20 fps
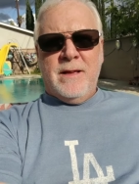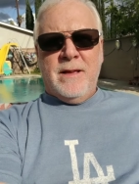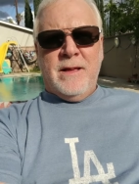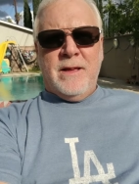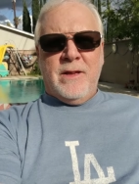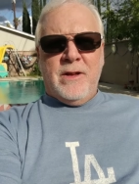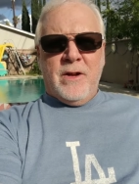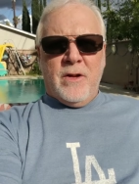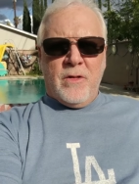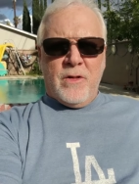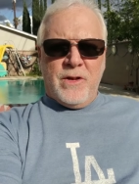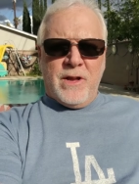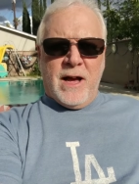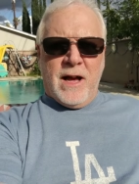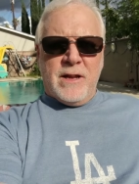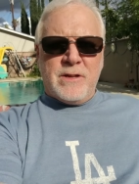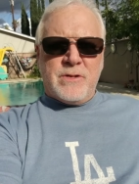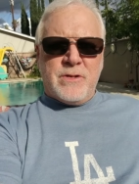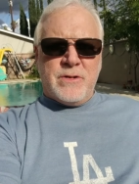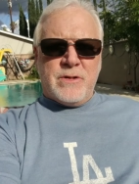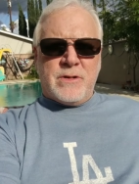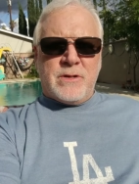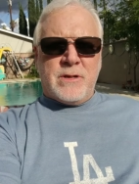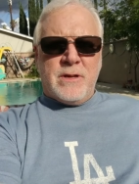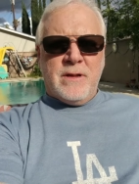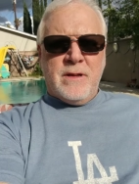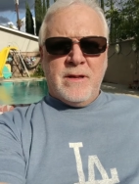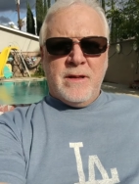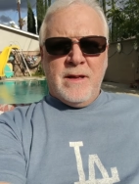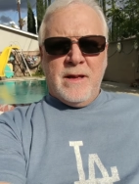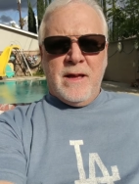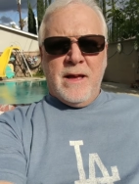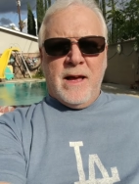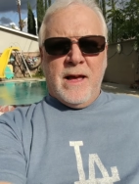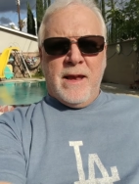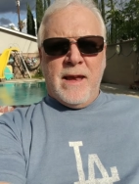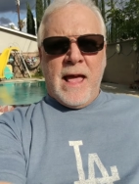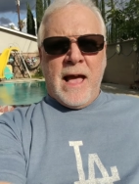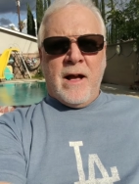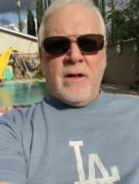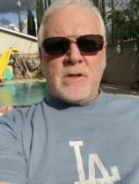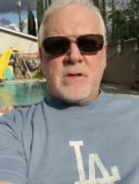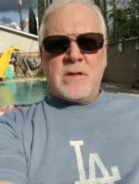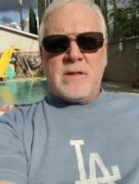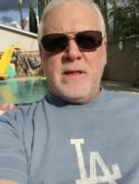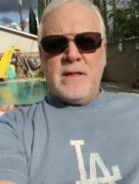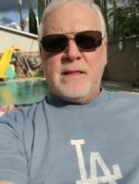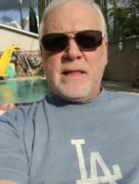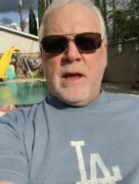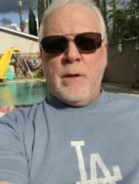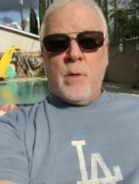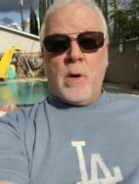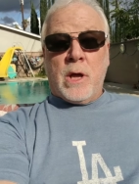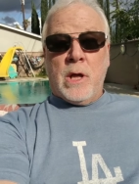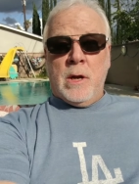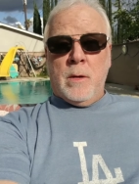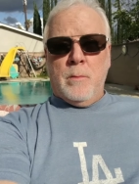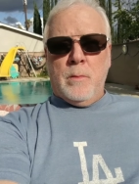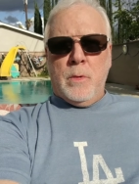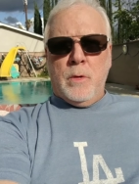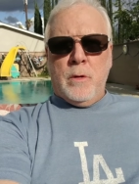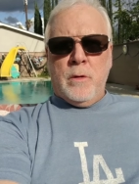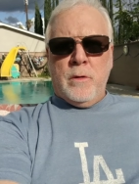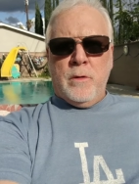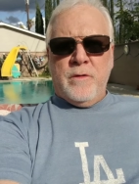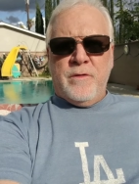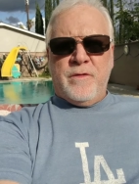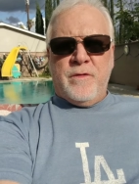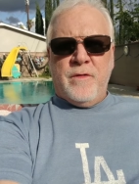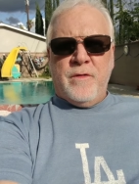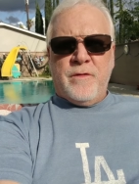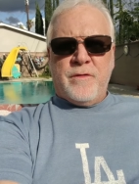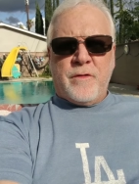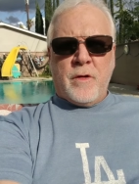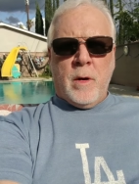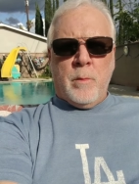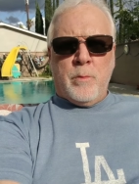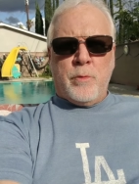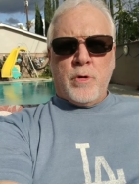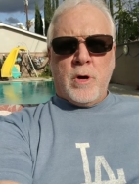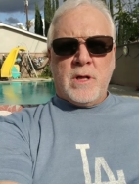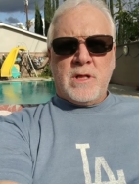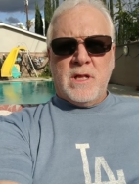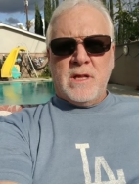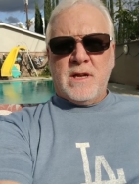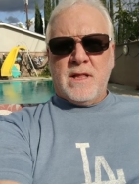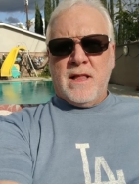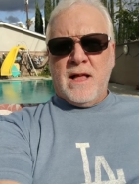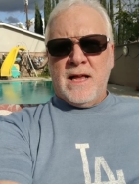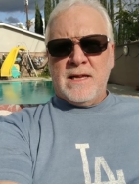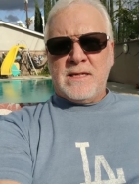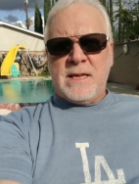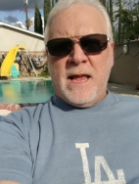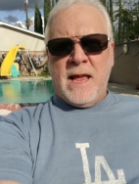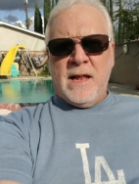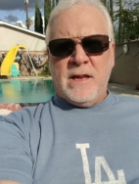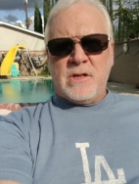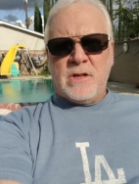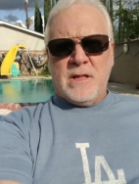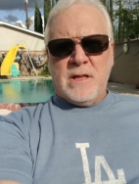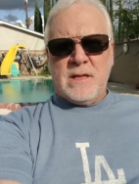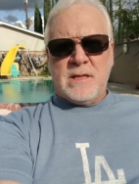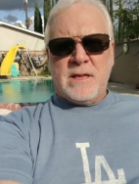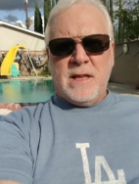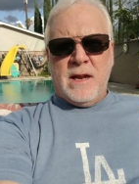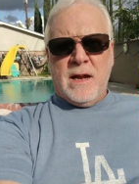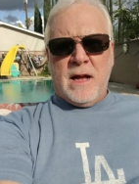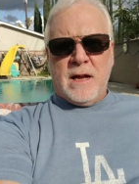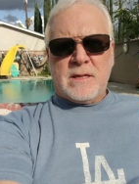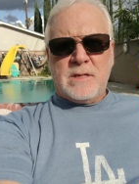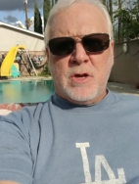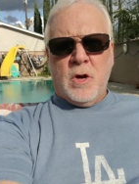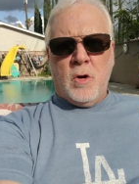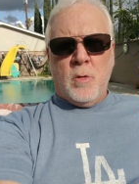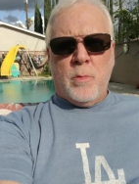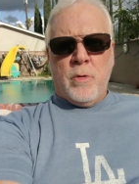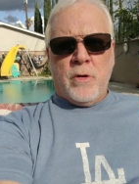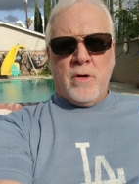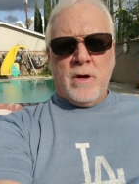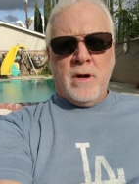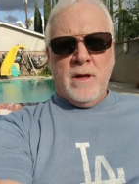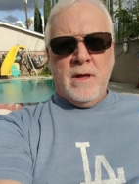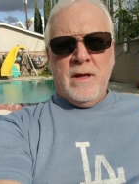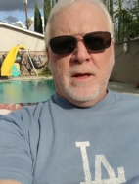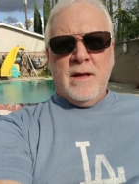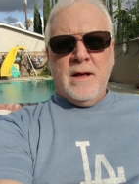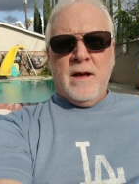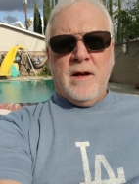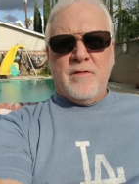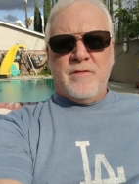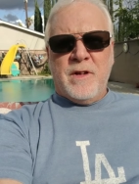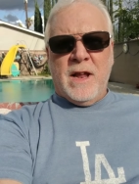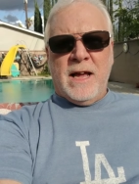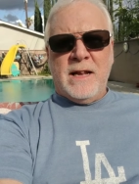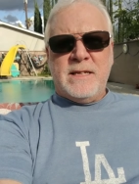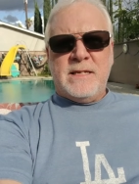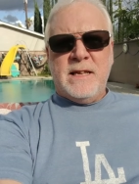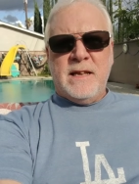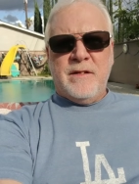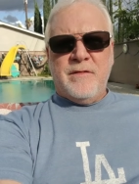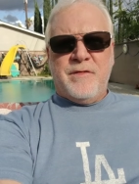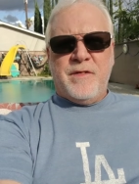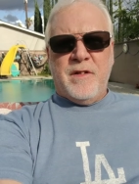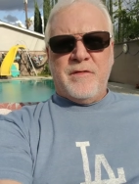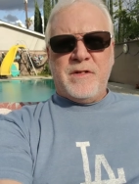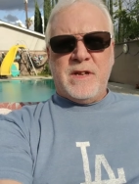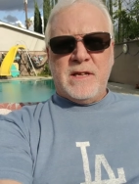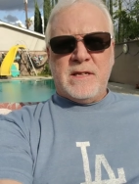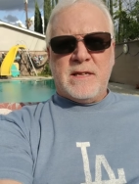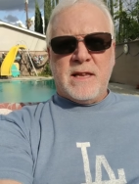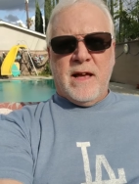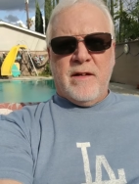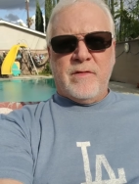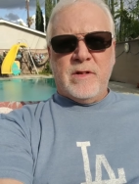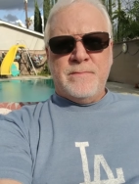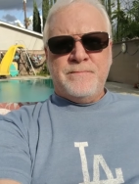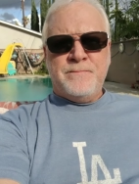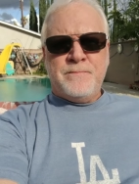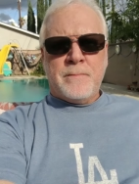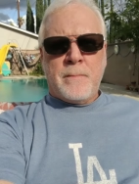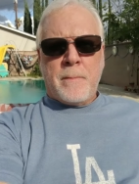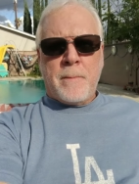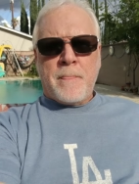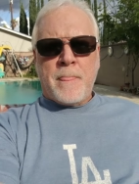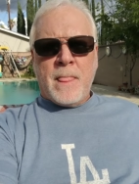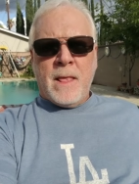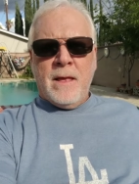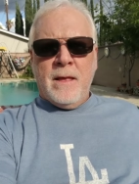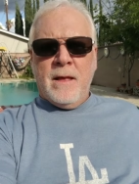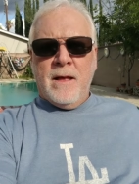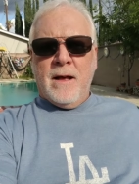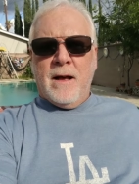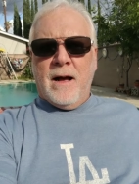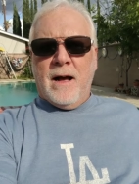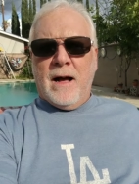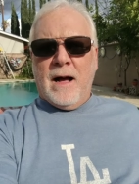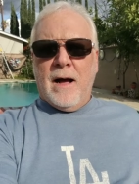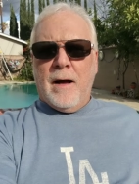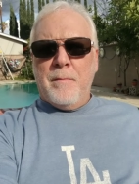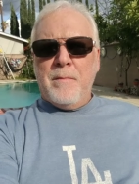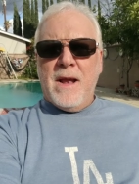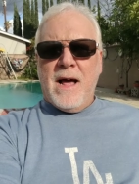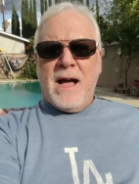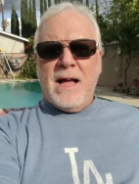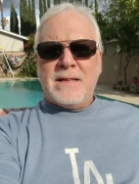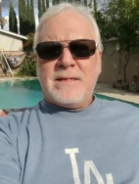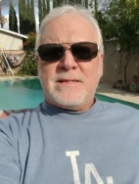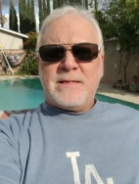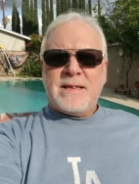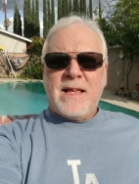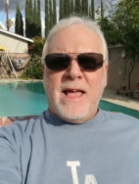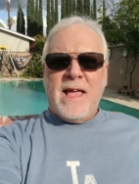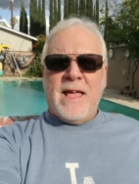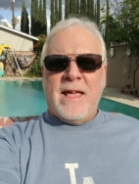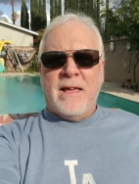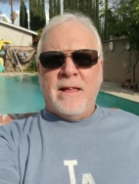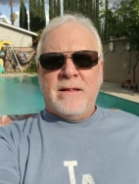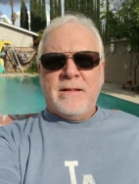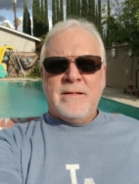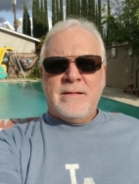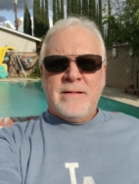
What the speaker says: You know, the Dodgers announced that they were going to move from Brooklyn to Los Angeles in October of 1957. I'm not saying